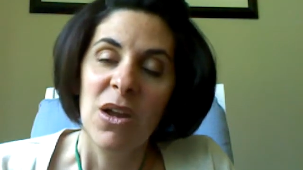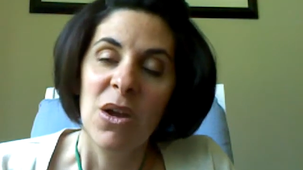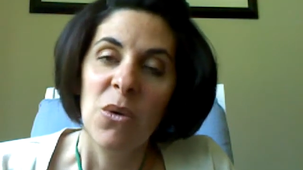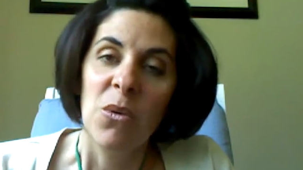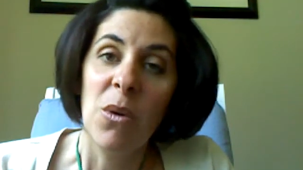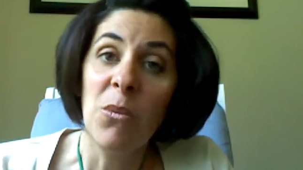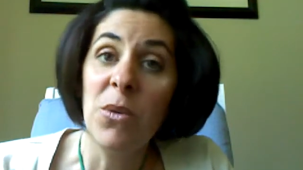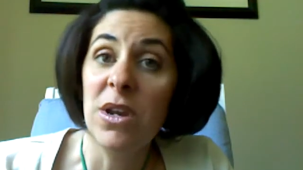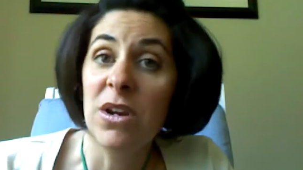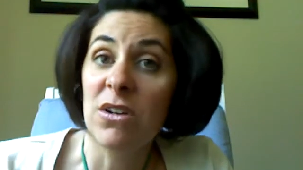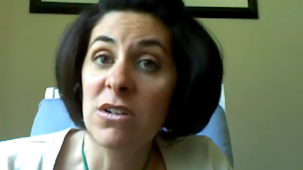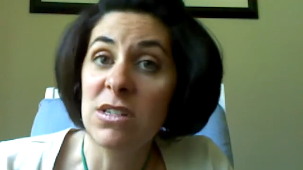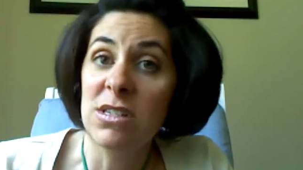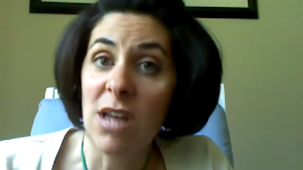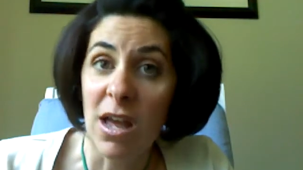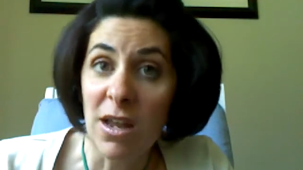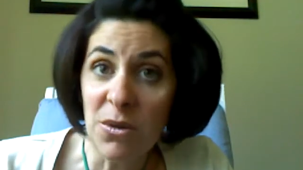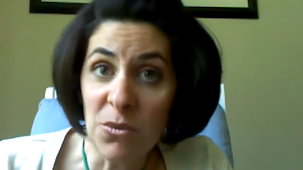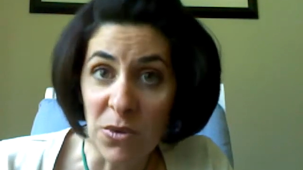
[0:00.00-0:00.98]
When we are
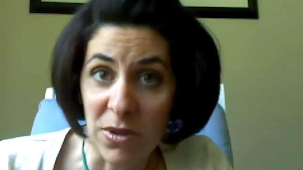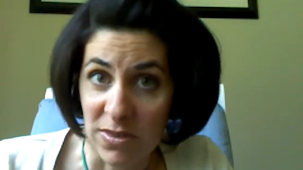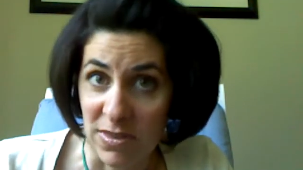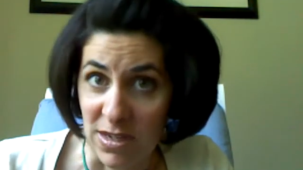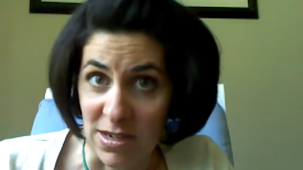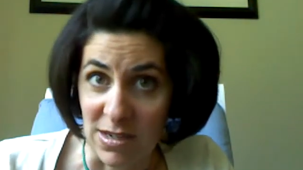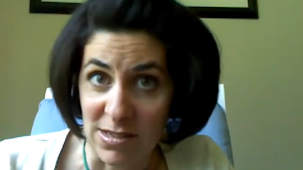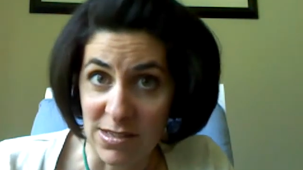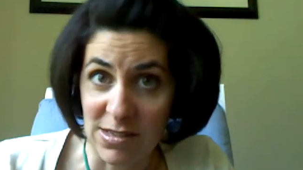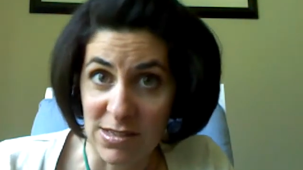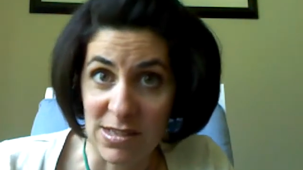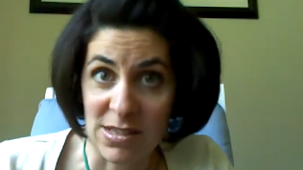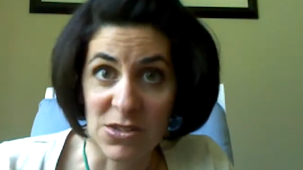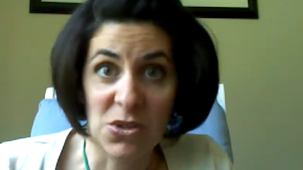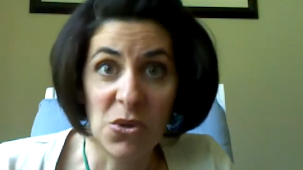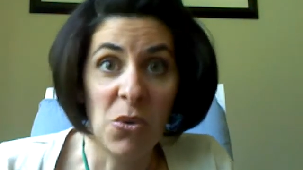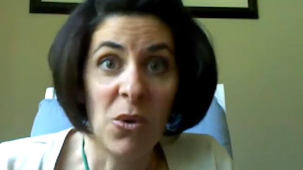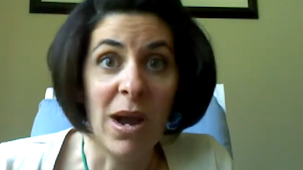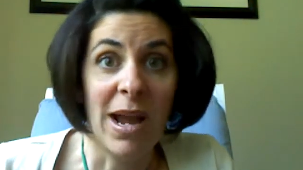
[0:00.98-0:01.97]
done with
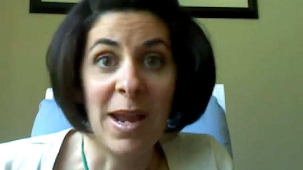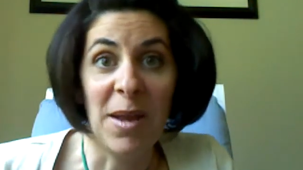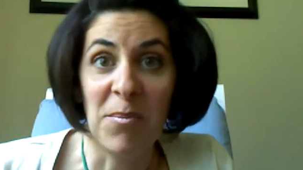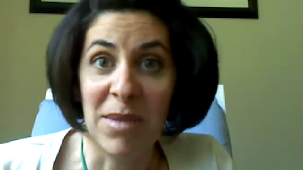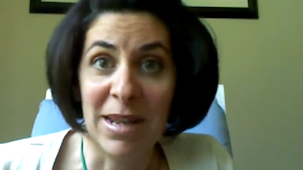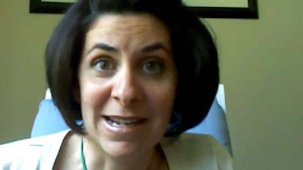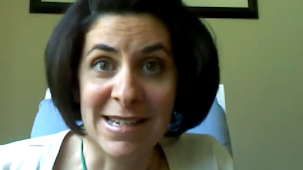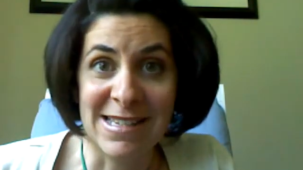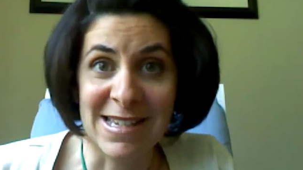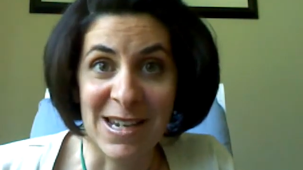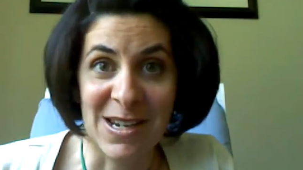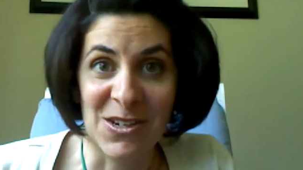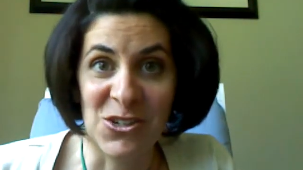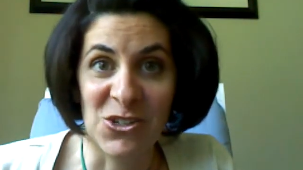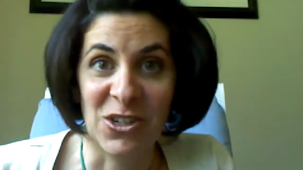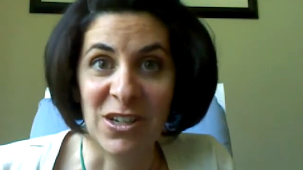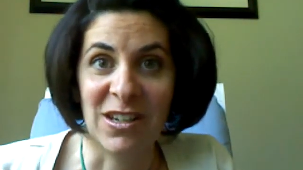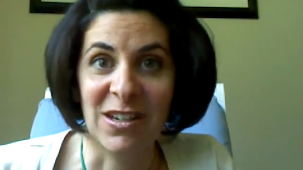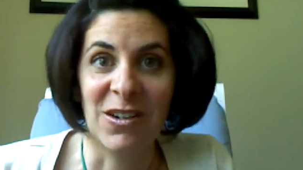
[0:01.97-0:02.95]
this quiet
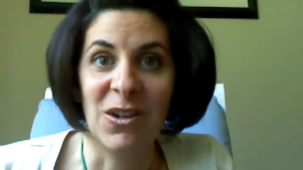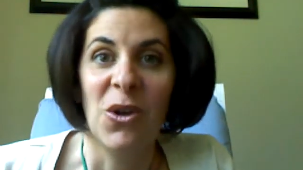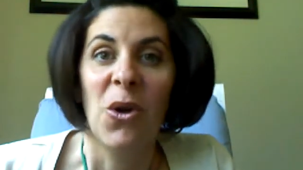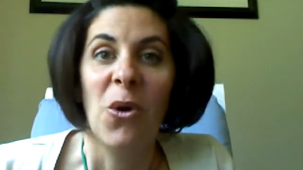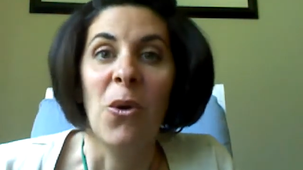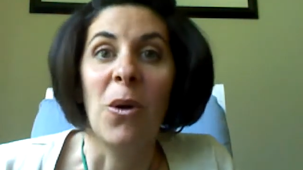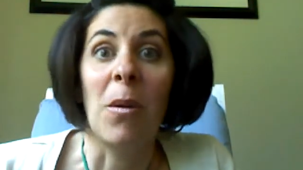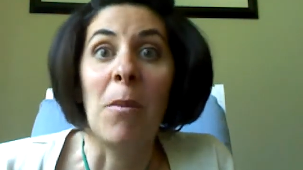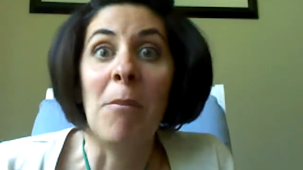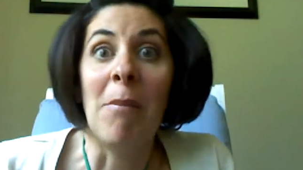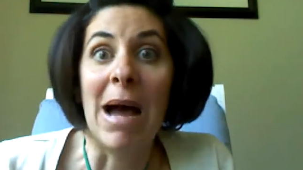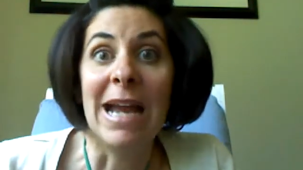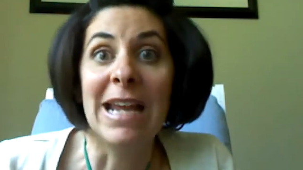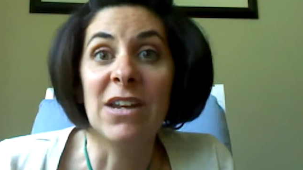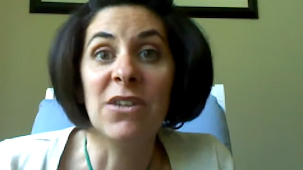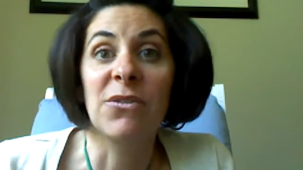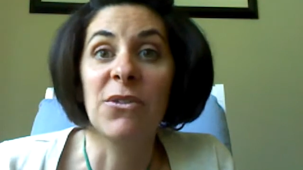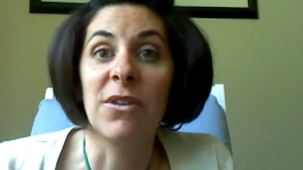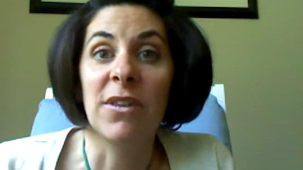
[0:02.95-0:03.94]
meditation or
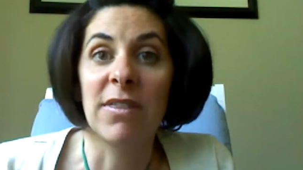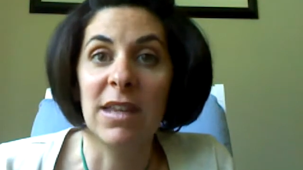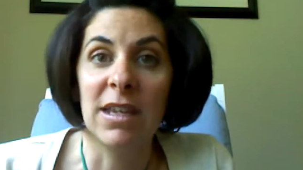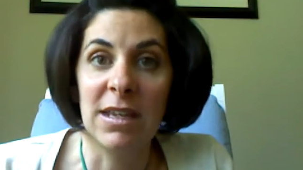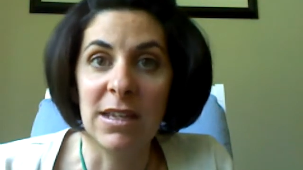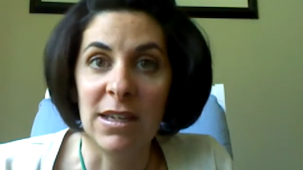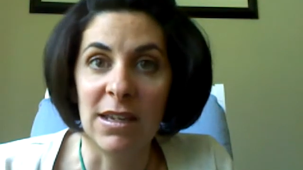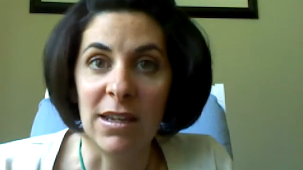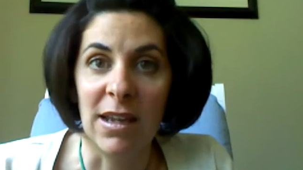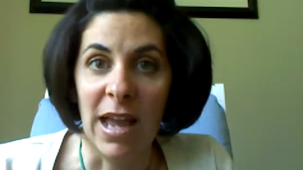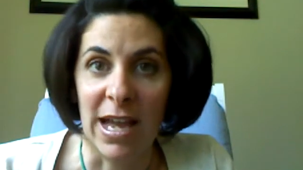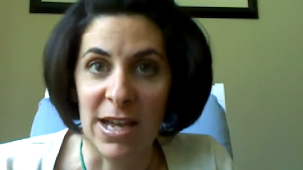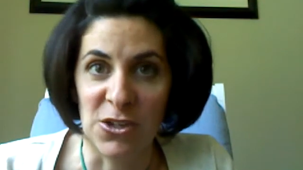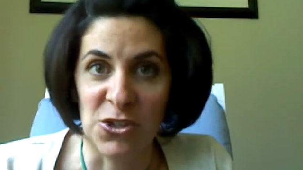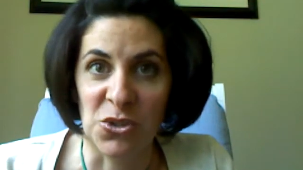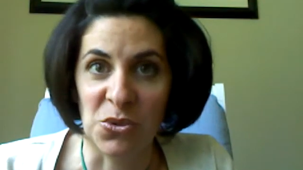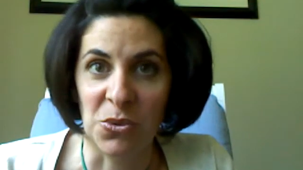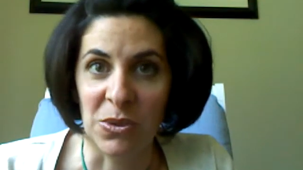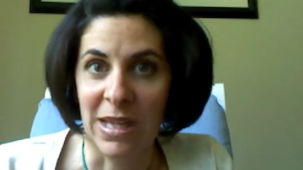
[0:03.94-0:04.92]
mindful thinking,
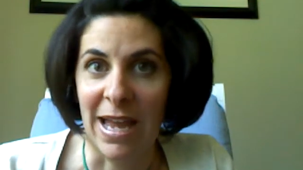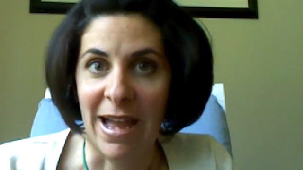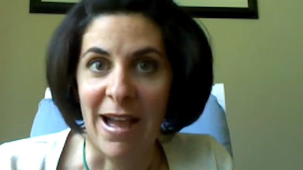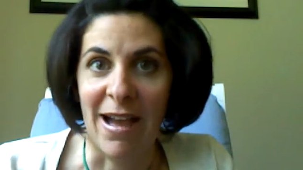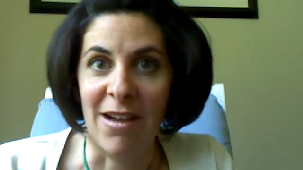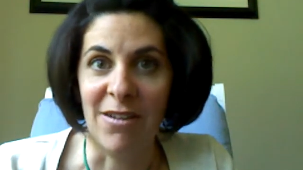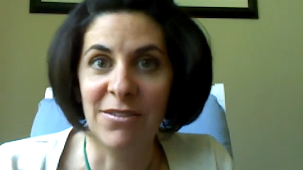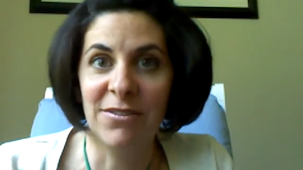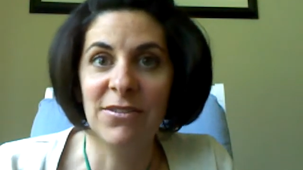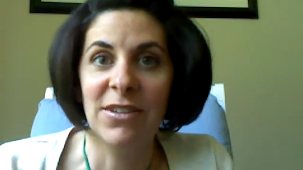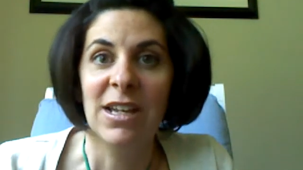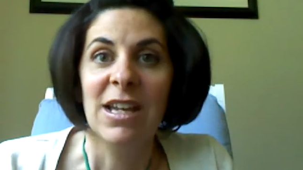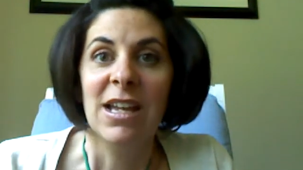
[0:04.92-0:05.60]
as you will have,